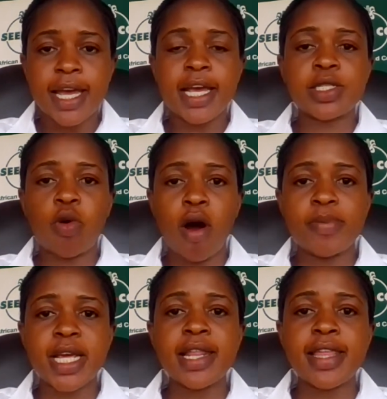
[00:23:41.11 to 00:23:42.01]
his
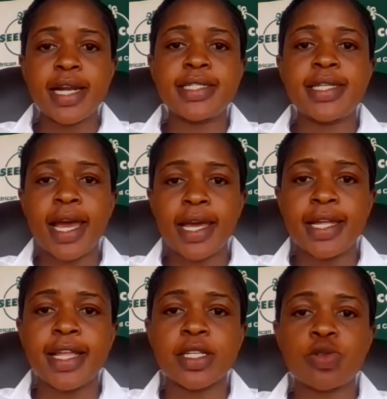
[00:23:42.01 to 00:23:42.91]
cobs and then taking the